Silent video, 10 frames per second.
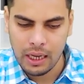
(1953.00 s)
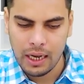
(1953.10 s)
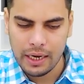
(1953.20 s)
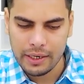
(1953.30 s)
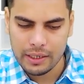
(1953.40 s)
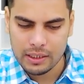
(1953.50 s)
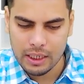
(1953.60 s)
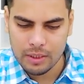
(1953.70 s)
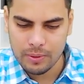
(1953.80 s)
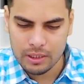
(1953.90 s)
interest
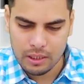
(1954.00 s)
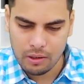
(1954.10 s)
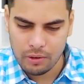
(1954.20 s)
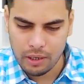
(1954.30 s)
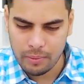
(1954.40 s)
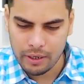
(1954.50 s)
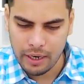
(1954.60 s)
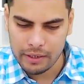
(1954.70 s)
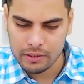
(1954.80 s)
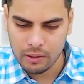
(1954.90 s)
expense account debit
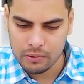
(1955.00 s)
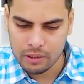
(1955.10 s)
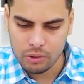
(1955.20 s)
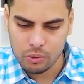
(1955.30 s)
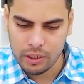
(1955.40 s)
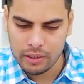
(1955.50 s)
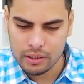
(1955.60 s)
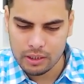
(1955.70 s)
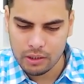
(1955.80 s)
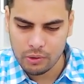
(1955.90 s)
8,000 to
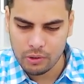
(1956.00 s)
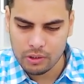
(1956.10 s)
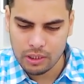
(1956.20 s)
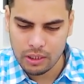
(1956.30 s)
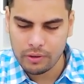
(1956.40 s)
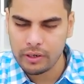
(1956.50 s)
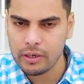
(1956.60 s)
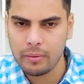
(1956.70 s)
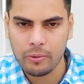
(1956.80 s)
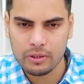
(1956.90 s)
interest accrued on security
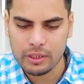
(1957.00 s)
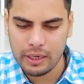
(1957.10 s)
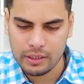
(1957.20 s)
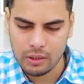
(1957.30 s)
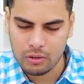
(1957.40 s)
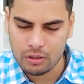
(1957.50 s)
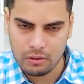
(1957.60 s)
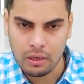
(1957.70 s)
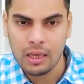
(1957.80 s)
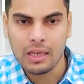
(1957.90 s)
deposit 8,000.
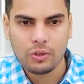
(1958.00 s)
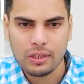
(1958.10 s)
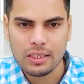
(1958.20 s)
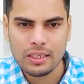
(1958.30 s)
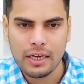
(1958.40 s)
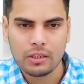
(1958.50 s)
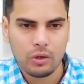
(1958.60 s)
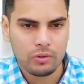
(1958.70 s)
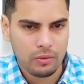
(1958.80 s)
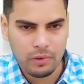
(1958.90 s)
So this
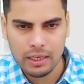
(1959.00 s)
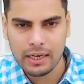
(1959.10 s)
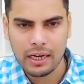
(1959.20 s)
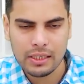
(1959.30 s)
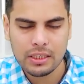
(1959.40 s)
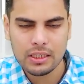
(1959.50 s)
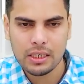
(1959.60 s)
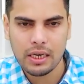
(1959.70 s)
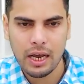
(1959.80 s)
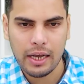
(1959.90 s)
8,000 will get
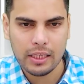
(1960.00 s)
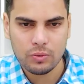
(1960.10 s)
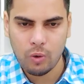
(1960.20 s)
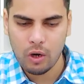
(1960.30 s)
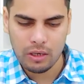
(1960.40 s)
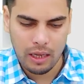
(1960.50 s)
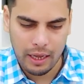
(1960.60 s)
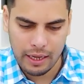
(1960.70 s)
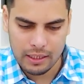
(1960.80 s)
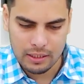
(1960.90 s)
adjusted against what?
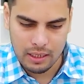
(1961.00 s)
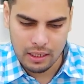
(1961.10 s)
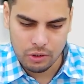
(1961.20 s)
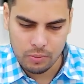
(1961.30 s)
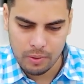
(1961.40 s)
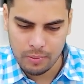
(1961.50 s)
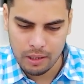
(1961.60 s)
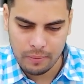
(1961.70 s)
Against the consumer bill.